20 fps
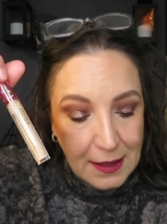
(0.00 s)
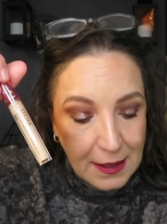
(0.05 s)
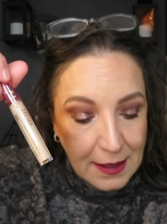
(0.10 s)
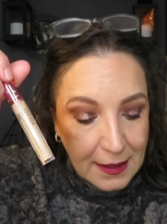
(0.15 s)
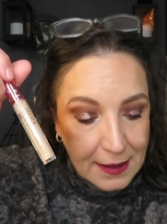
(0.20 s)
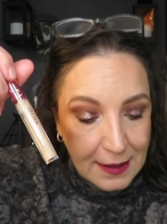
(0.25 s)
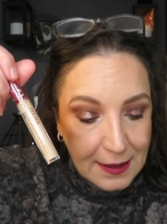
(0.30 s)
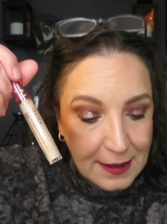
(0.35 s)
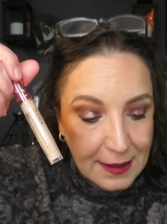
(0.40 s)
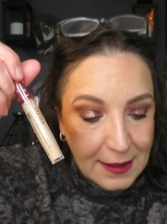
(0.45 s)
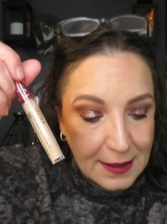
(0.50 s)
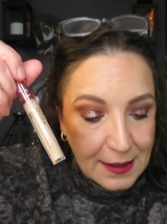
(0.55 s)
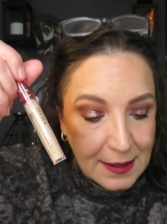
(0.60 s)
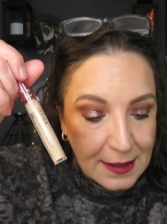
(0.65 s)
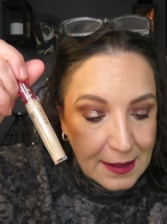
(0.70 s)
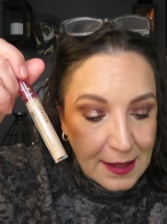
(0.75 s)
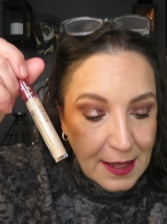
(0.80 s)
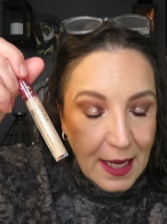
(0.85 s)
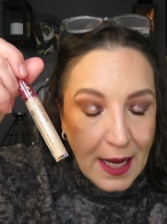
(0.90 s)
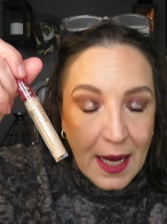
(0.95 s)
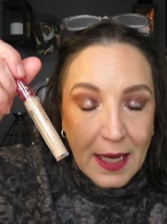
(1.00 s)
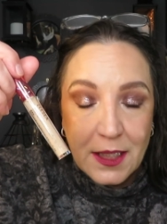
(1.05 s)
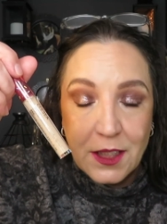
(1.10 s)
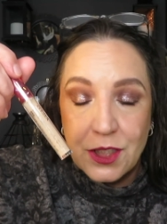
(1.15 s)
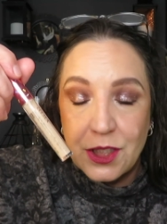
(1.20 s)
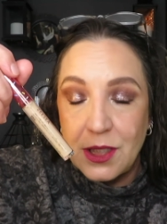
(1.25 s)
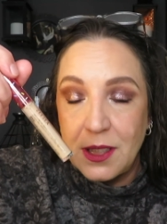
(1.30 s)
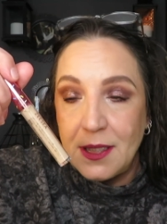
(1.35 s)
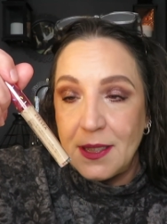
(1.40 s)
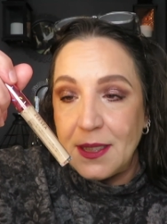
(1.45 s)
It's
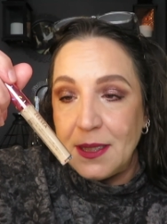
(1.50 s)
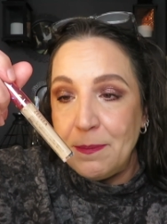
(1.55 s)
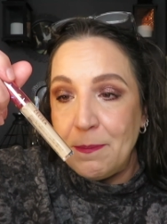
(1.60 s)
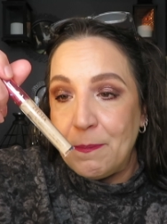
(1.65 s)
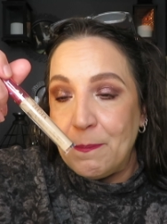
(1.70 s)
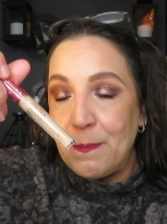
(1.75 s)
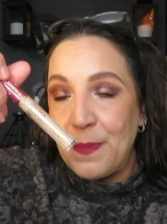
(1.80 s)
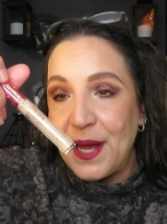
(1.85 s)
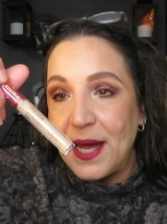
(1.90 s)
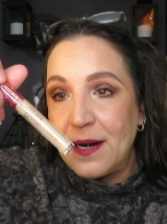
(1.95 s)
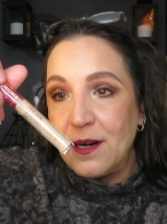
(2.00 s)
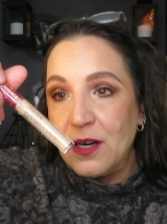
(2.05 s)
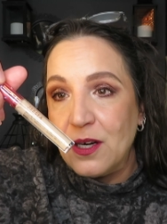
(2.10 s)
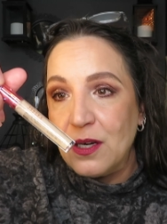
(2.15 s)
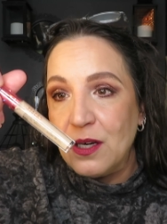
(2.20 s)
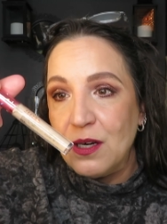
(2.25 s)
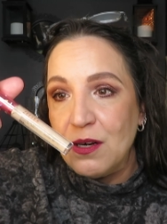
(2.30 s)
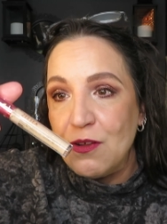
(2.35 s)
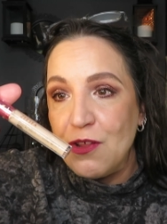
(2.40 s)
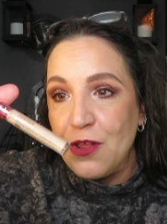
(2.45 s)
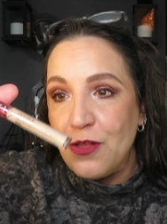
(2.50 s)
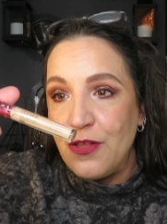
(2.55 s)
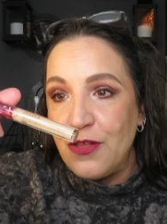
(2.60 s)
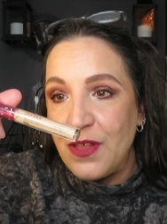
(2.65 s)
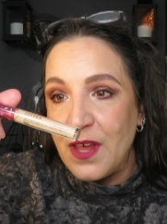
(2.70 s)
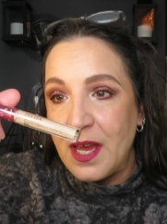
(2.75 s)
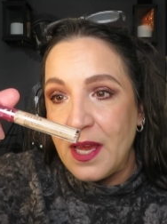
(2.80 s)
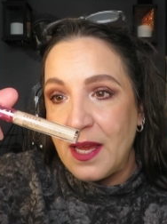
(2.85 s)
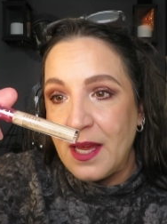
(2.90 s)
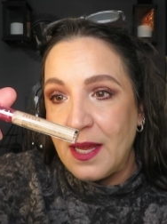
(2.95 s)
actually better
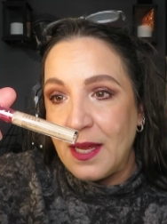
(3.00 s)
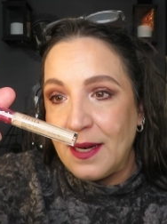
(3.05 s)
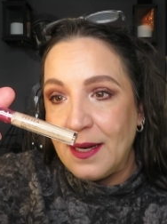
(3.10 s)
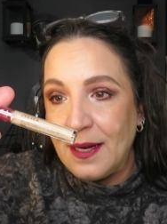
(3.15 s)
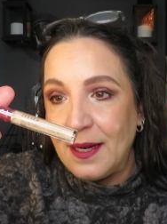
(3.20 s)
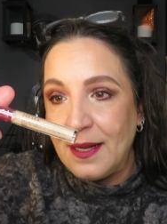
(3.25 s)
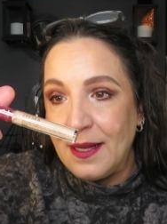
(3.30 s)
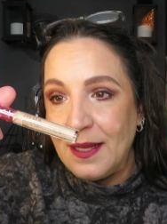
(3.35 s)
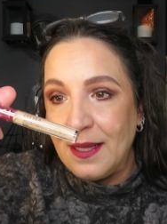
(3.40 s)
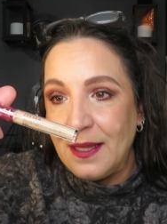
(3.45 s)
than